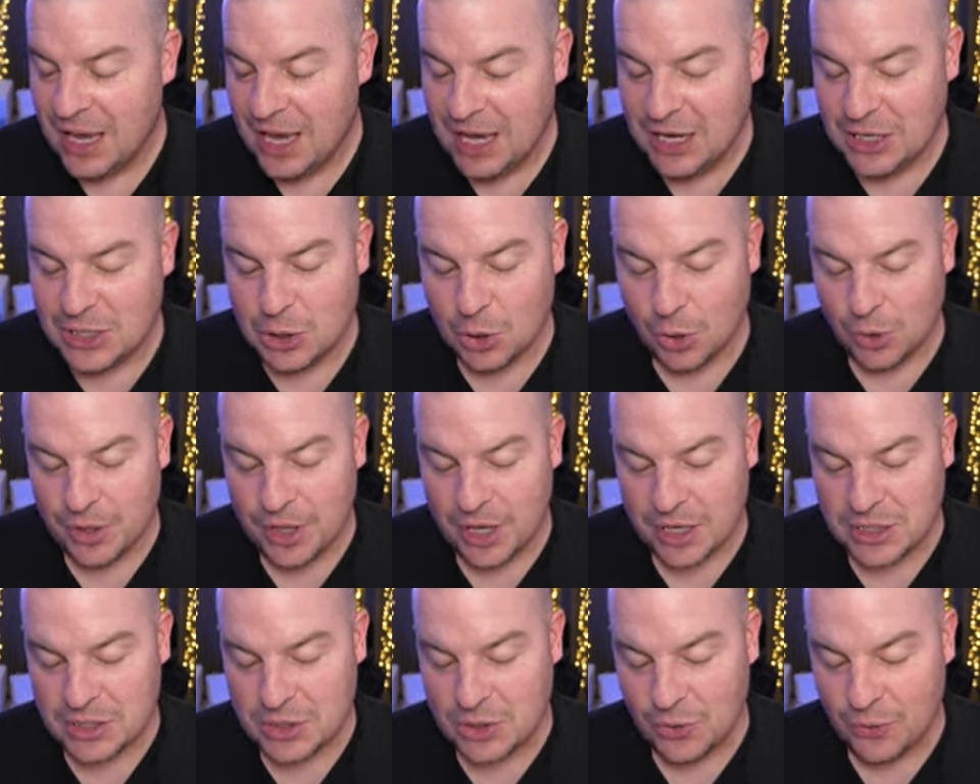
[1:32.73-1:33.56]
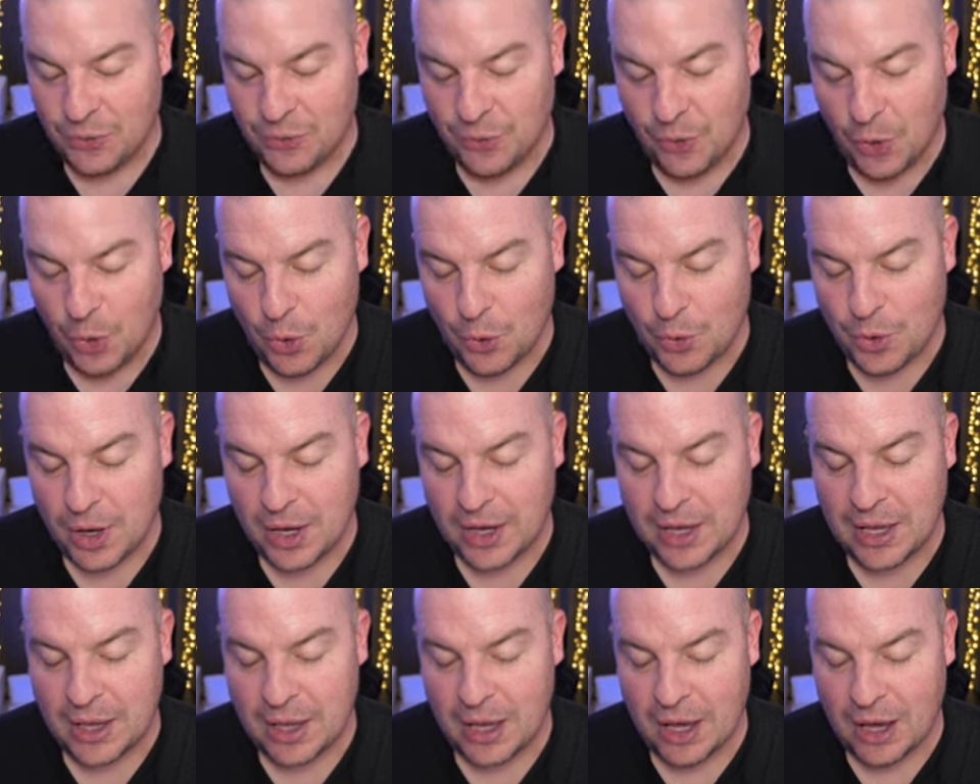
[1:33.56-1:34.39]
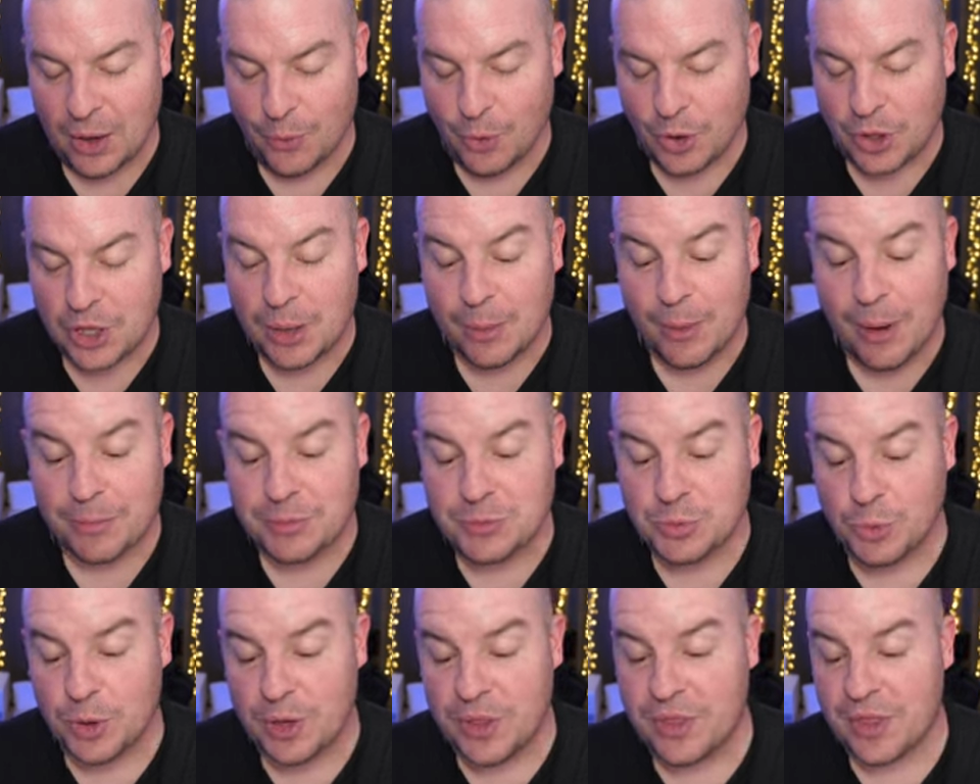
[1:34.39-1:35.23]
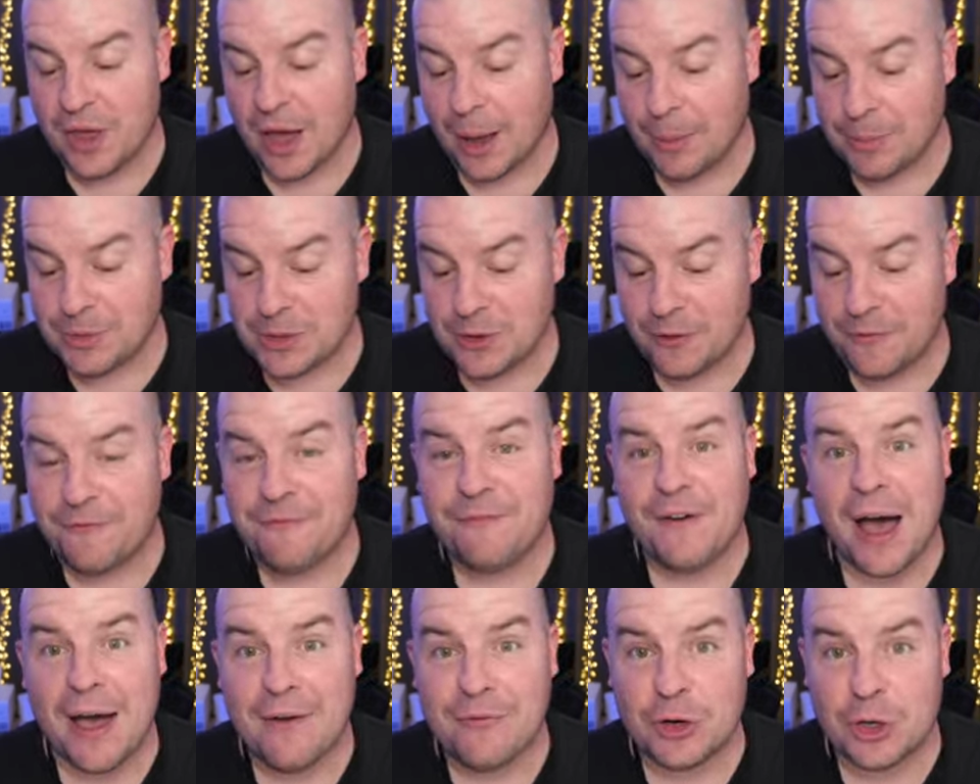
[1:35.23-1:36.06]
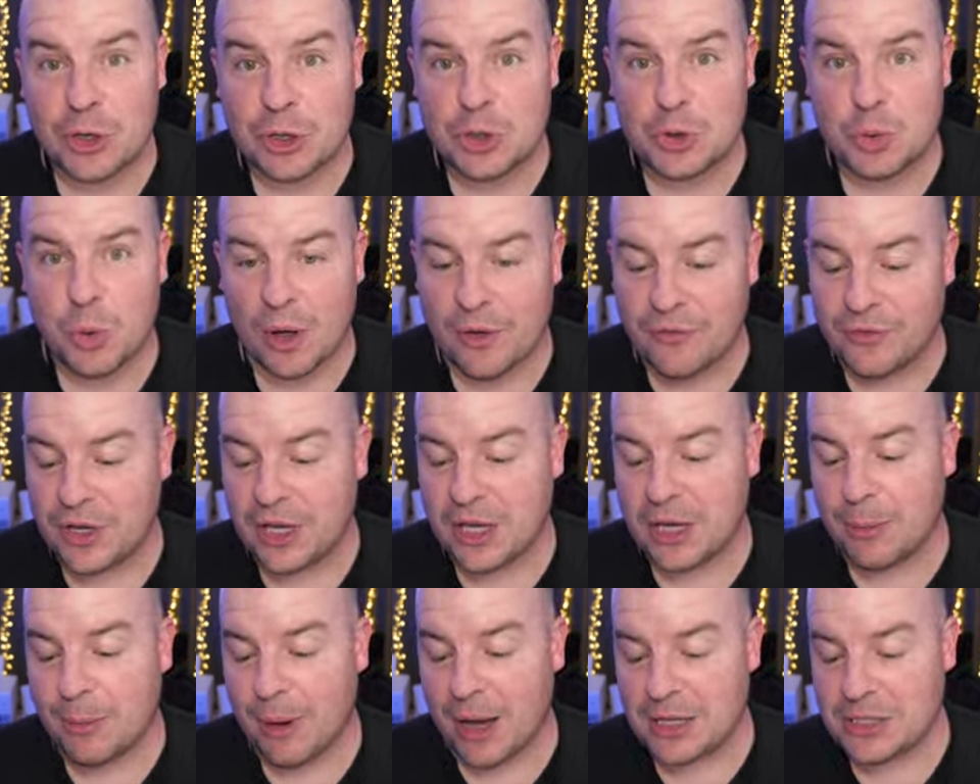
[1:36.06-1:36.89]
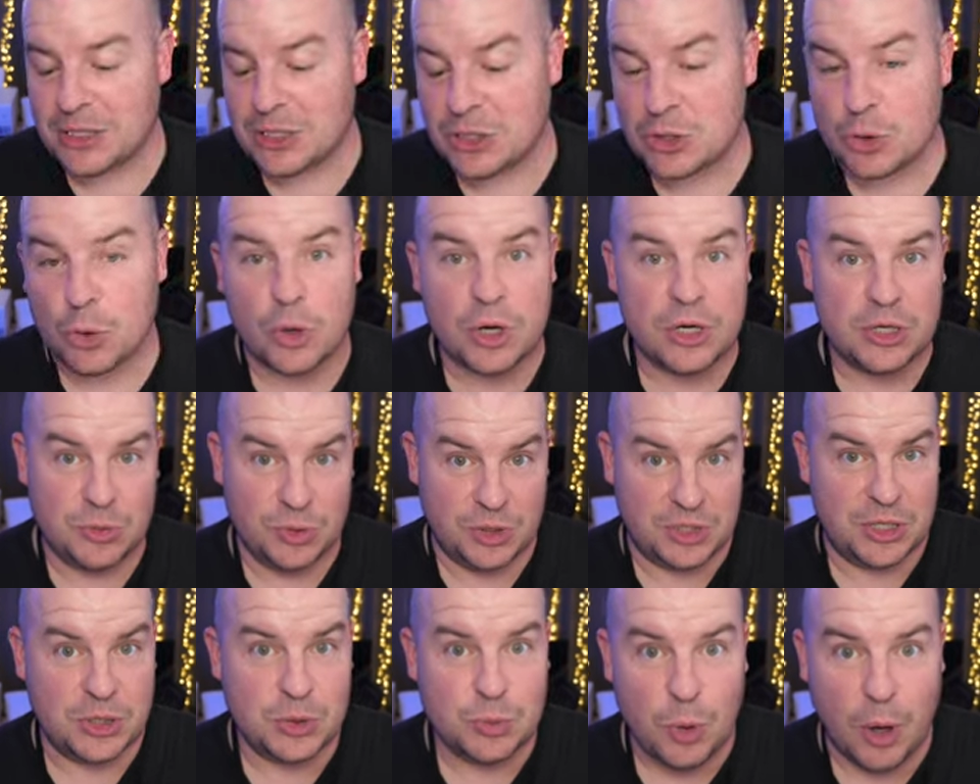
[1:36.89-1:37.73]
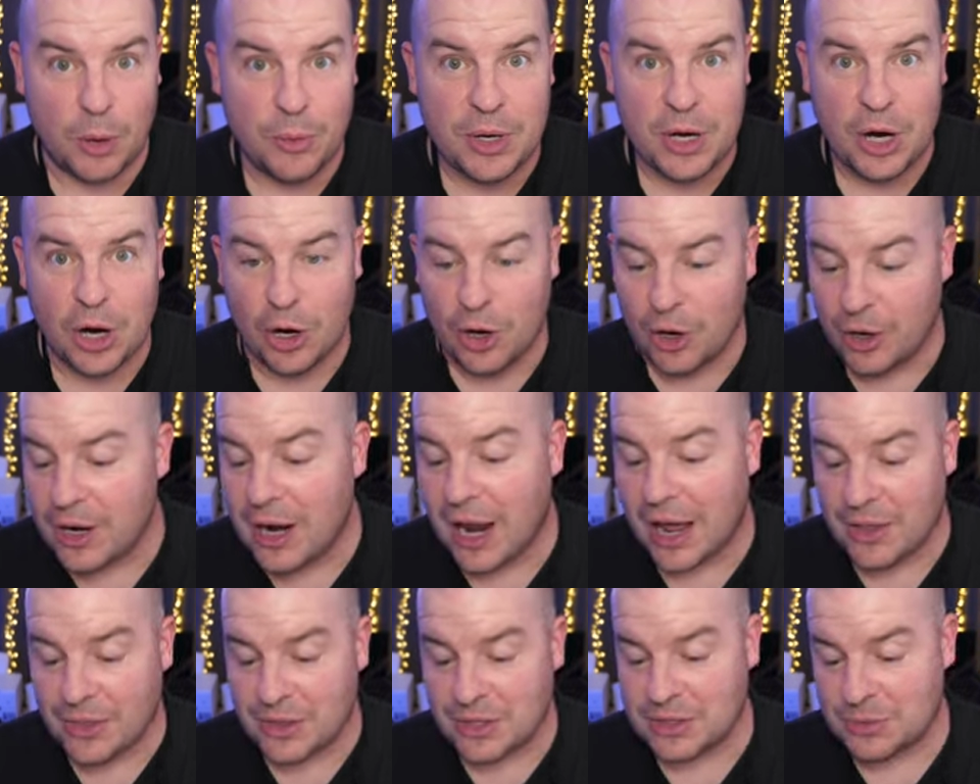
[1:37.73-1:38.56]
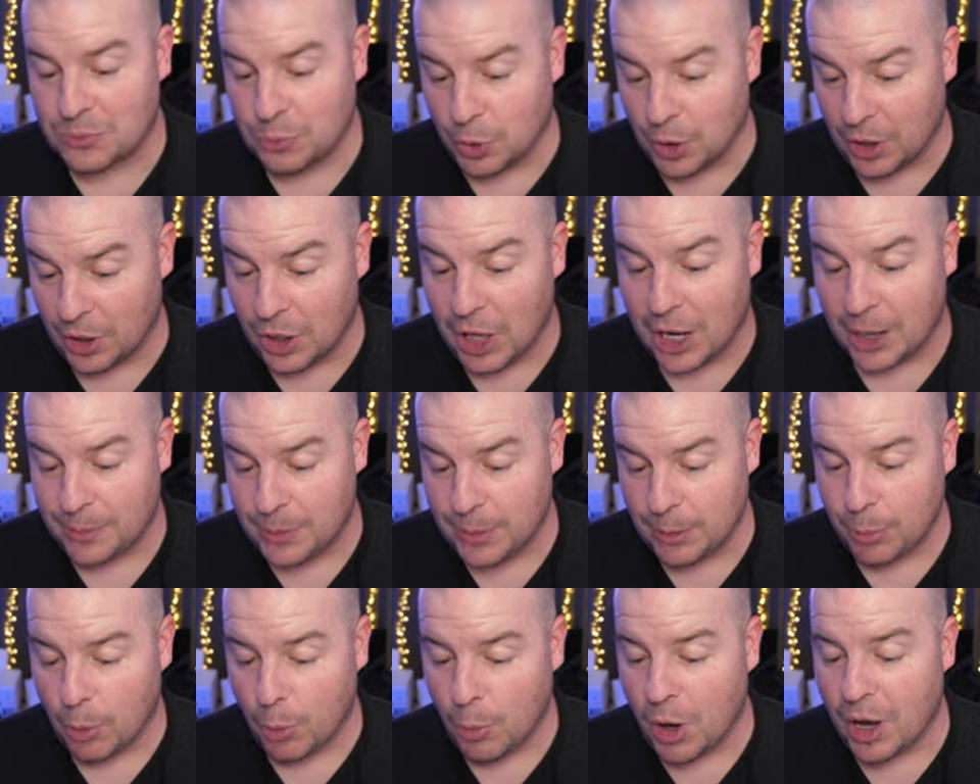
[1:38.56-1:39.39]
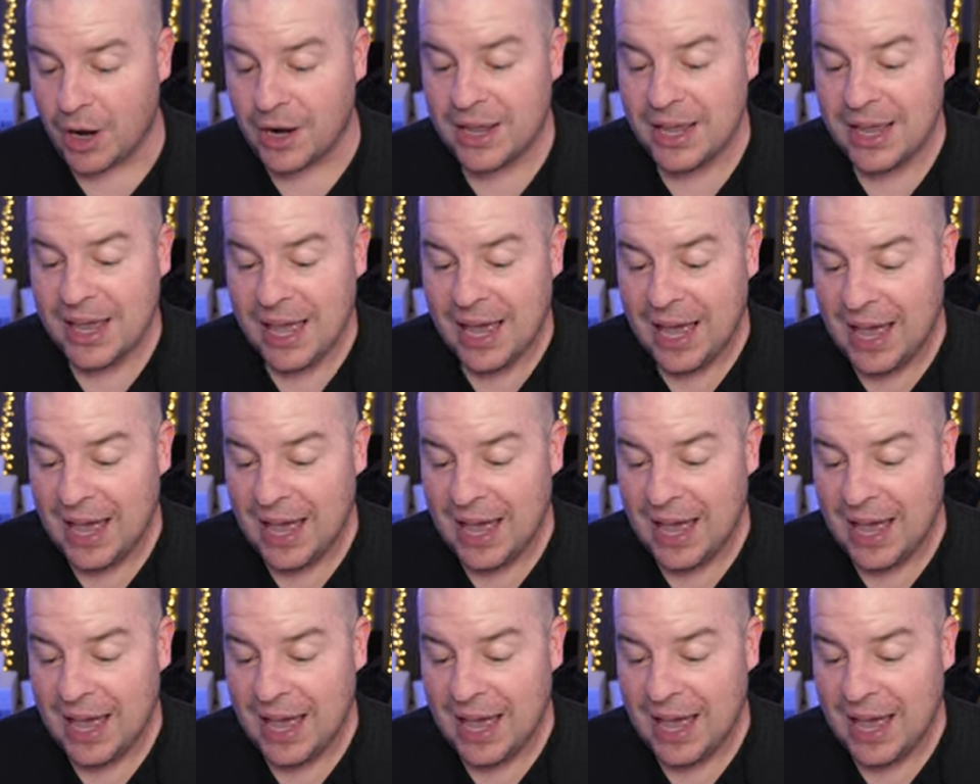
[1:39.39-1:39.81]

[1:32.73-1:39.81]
He told us the phone uh, will come up with up to 512 gigabytes of storage, which is what we heard and what a lot of people want.